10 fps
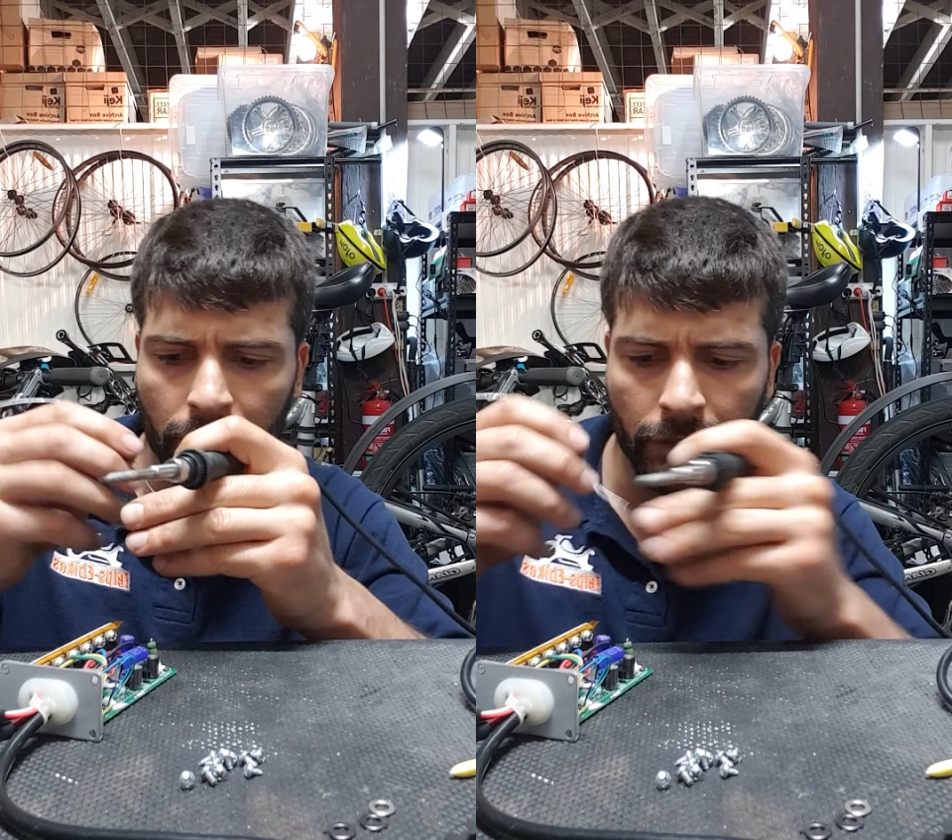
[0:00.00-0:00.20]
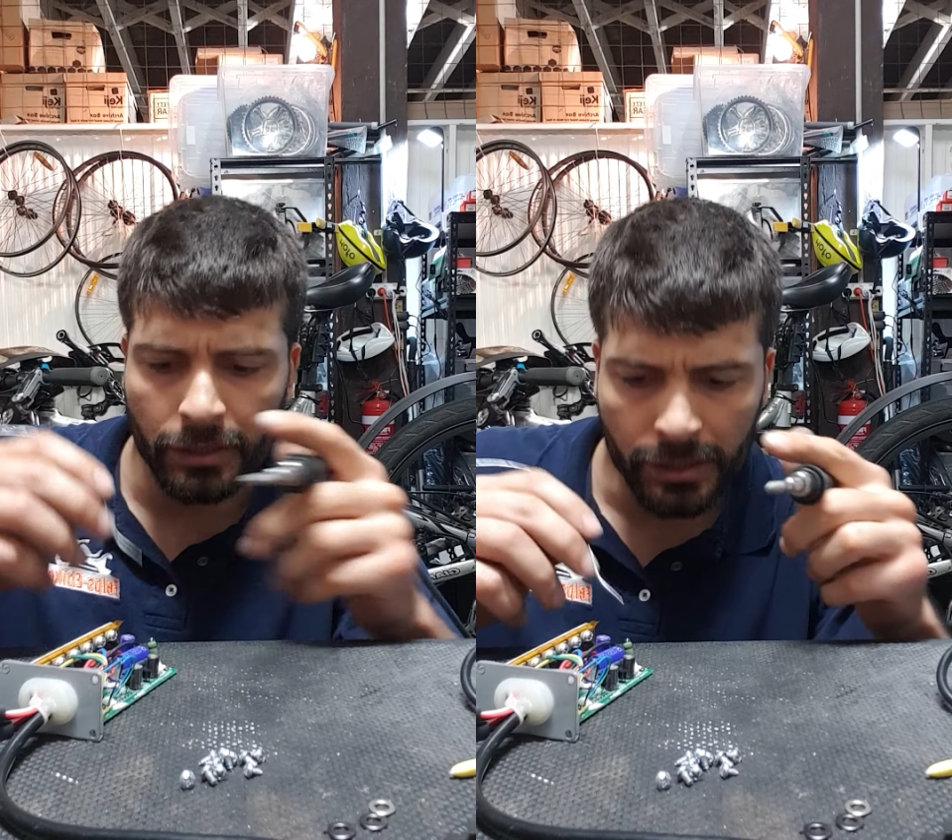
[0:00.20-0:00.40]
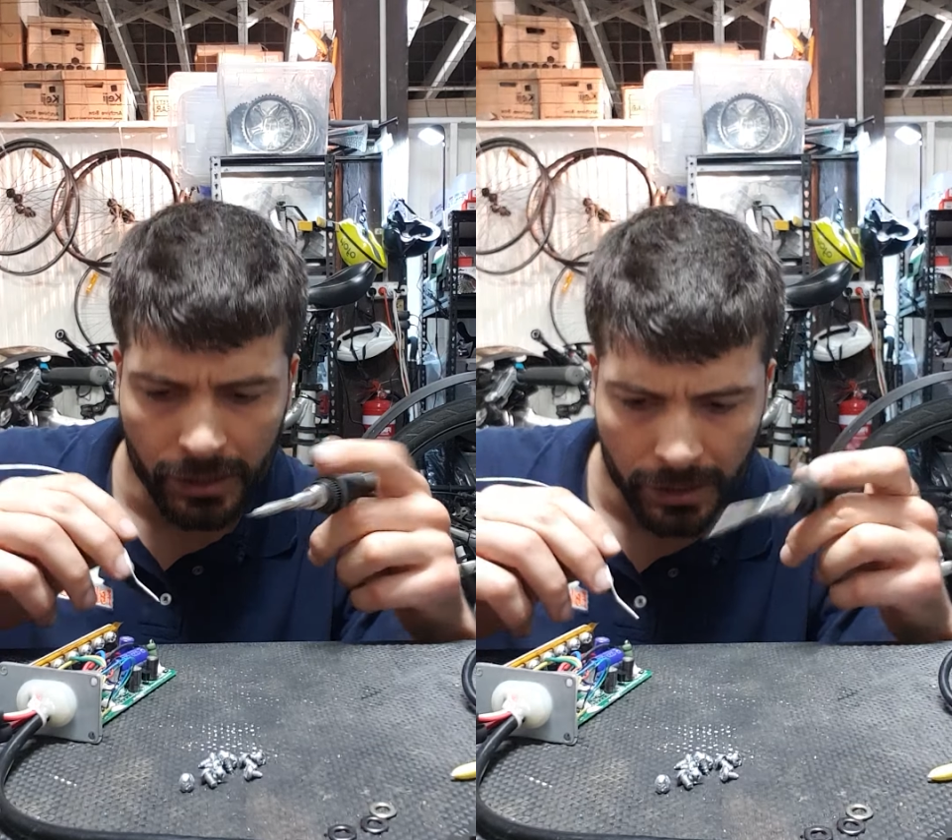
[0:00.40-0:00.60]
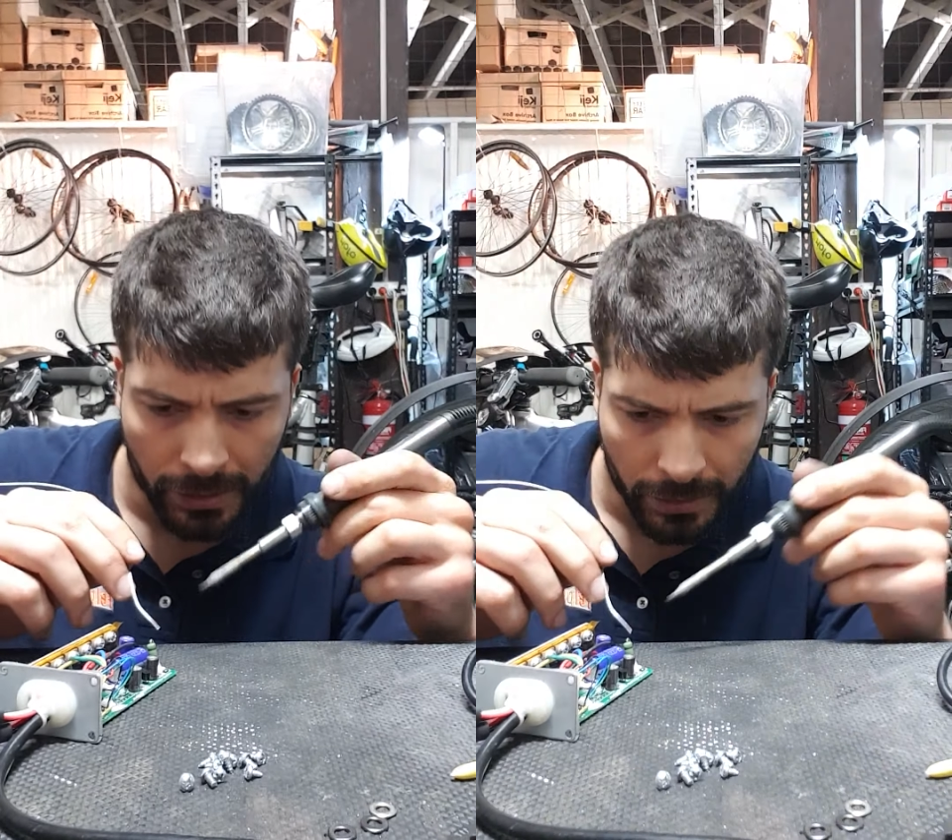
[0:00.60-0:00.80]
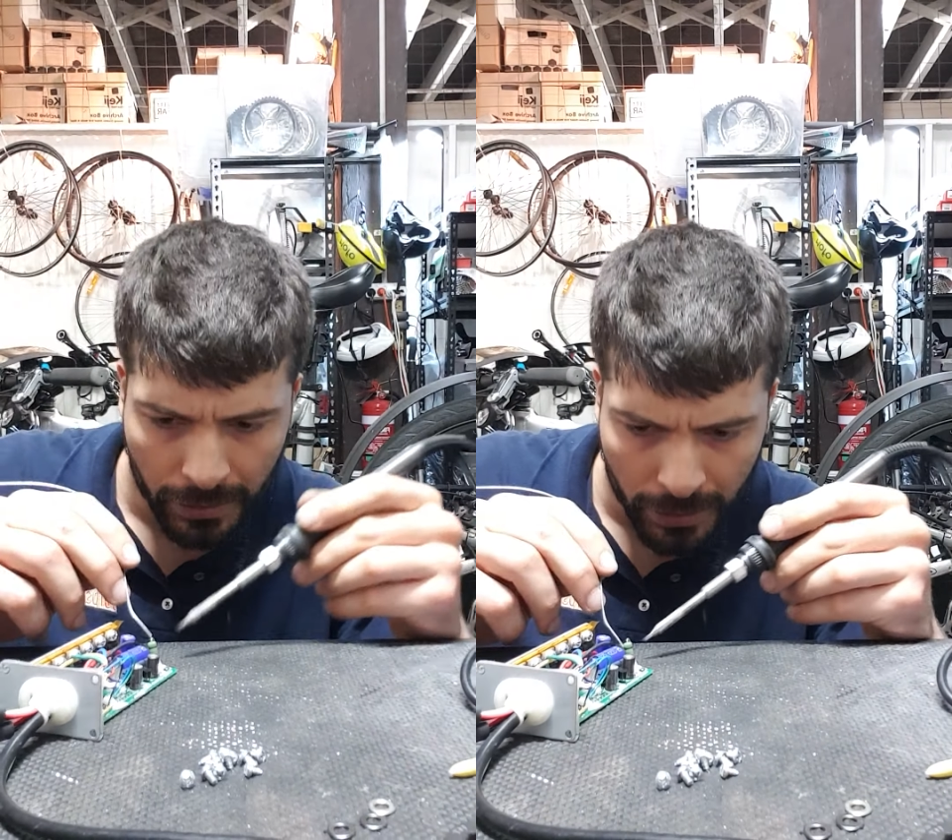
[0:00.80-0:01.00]
this
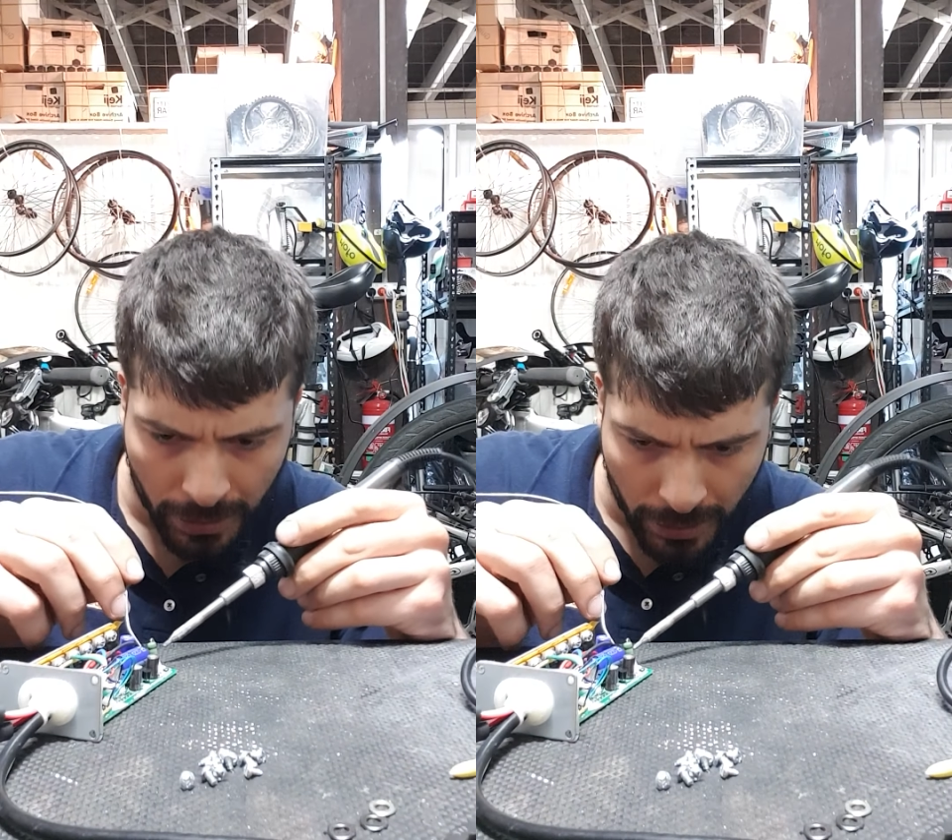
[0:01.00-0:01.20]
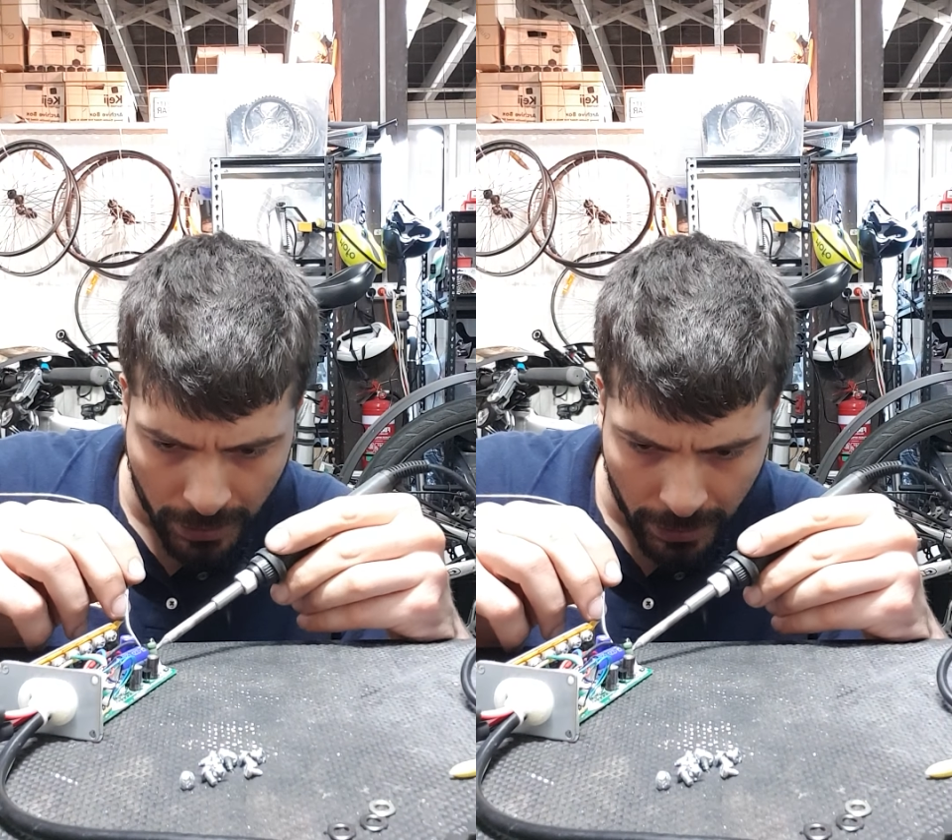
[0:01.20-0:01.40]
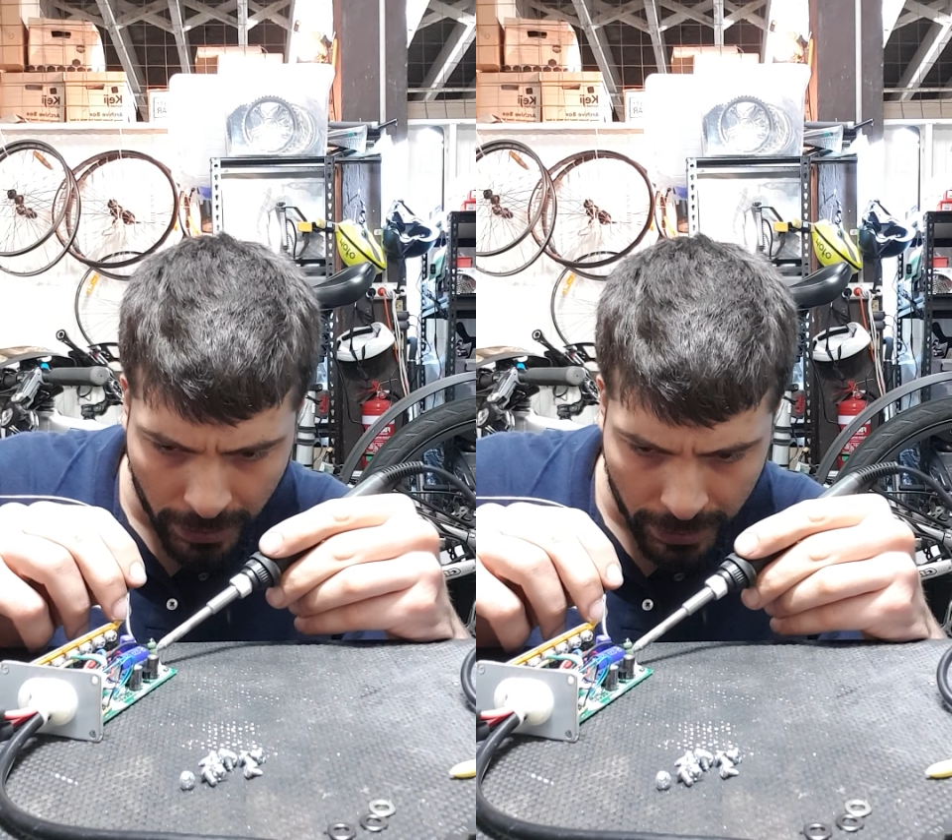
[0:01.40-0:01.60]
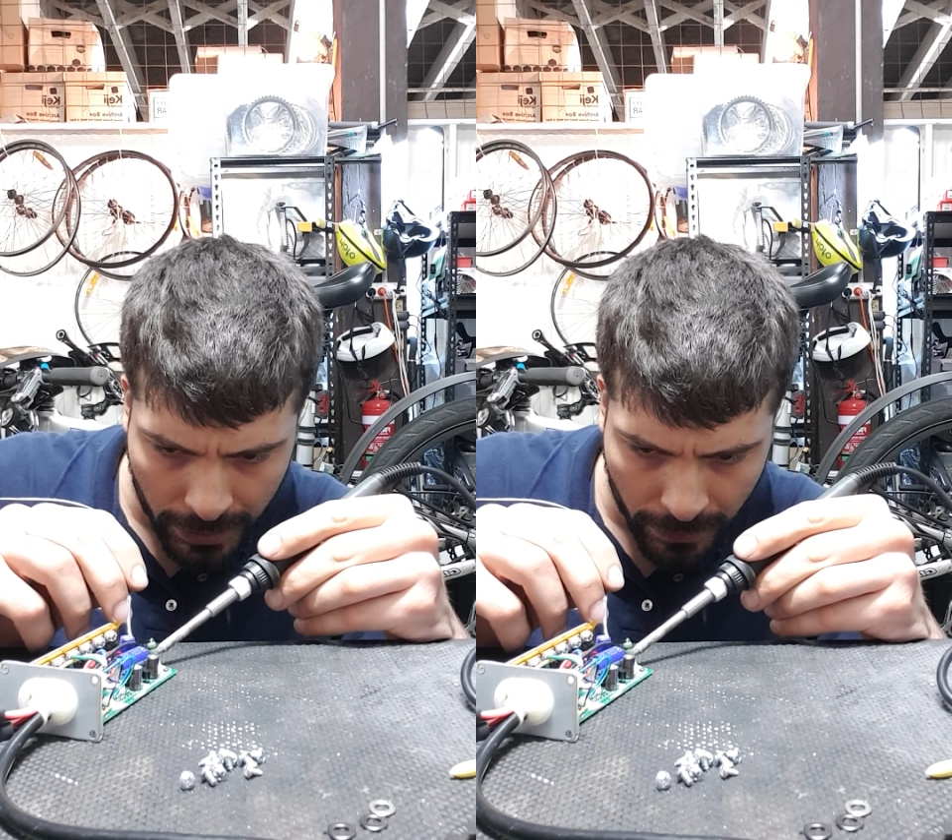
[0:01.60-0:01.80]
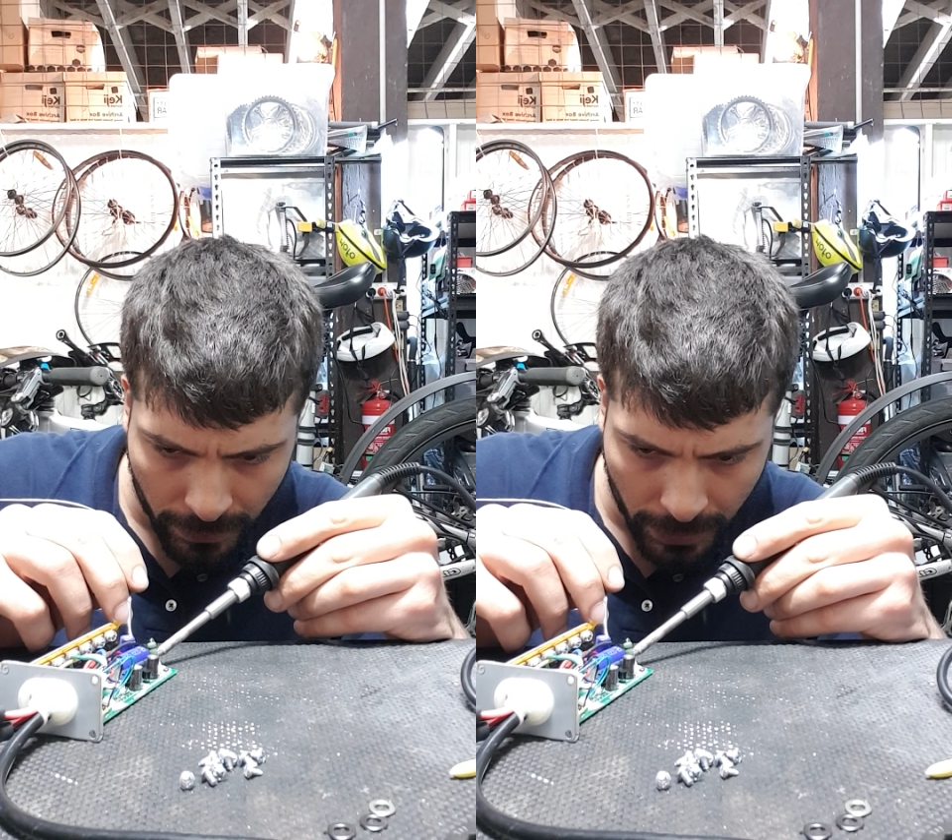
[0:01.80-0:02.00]
negative